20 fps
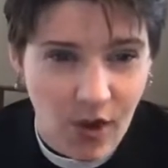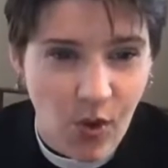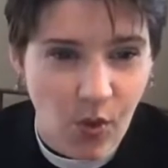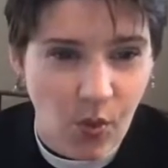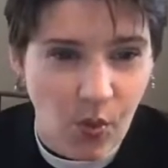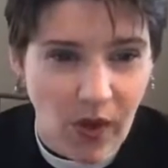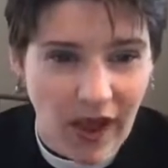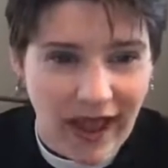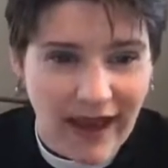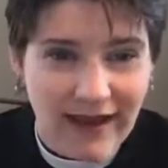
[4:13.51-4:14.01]

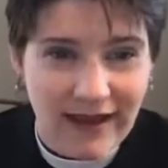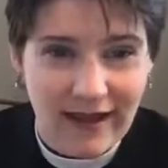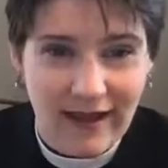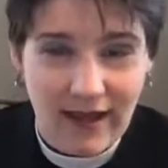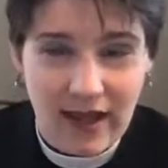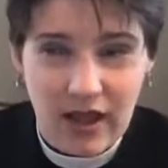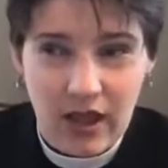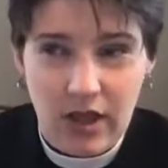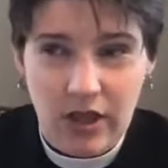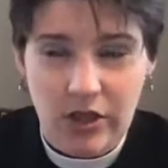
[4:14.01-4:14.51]
when
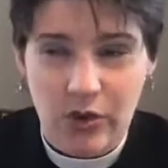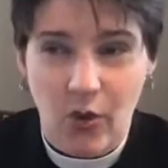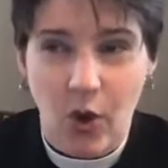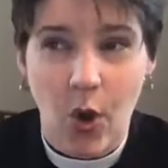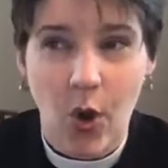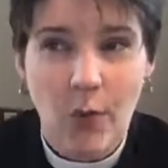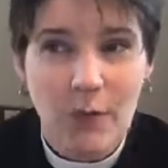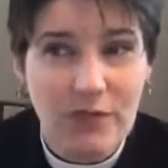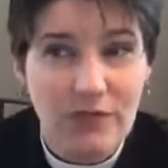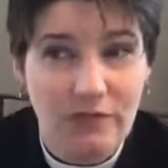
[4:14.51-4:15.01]
you
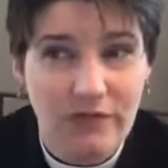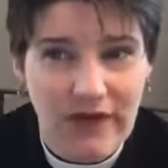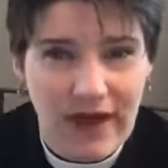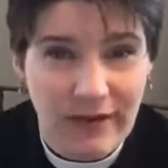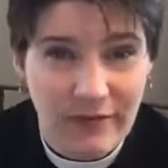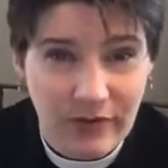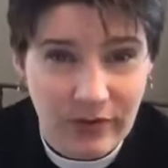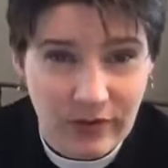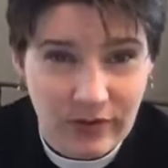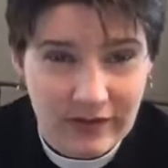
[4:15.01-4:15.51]
hope you
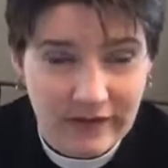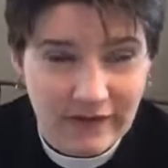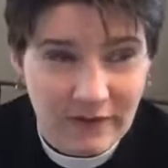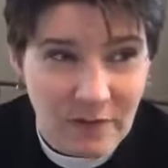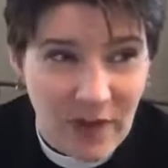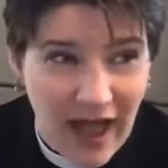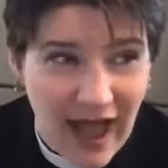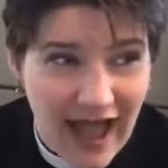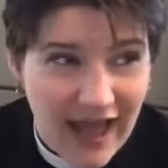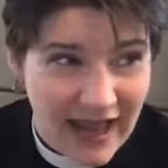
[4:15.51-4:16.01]
found a good
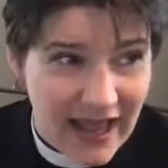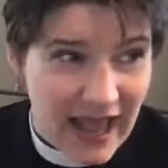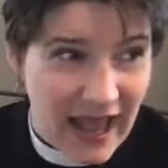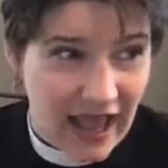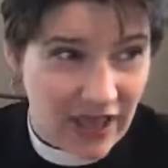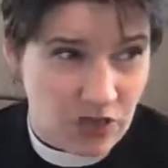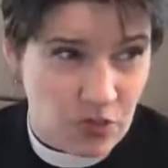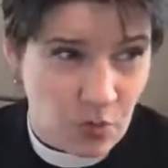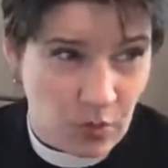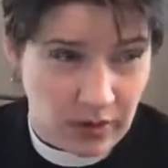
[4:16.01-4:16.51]
spot
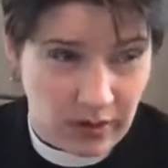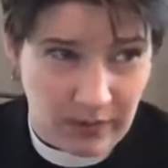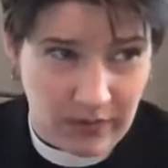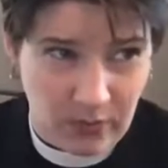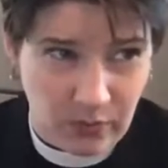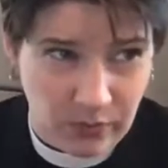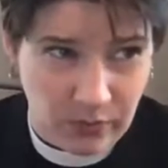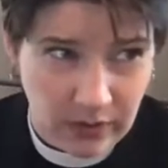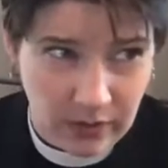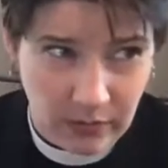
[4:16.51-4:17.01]
and you want to be
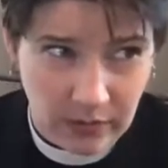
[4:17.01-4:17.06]
really,